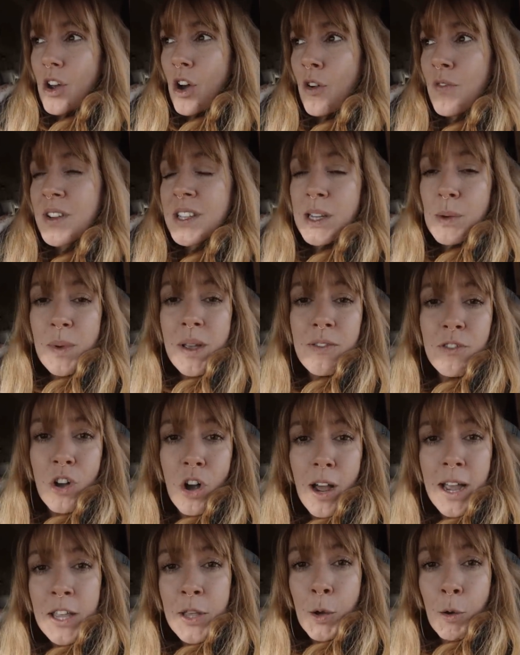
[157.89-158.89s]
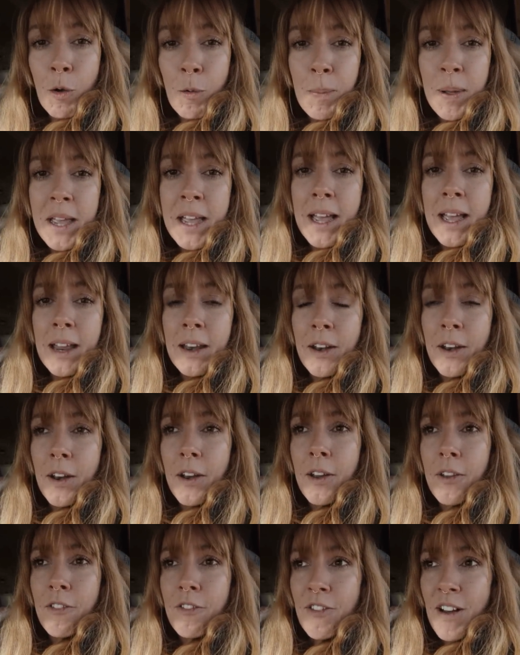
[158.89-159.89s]
obviously we've got a European
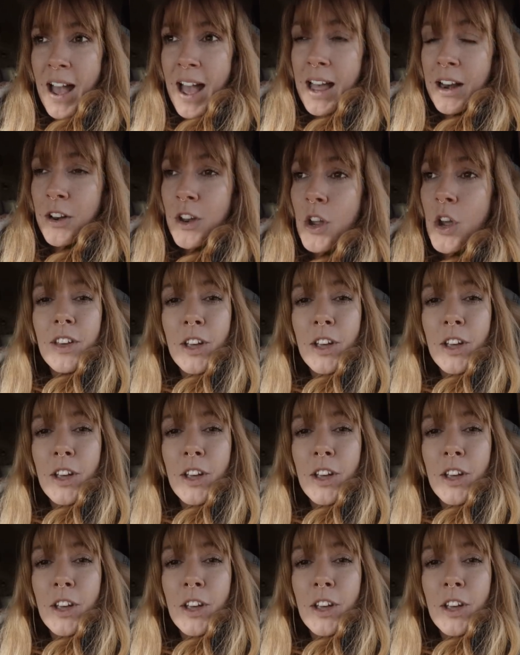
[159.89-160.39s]
van.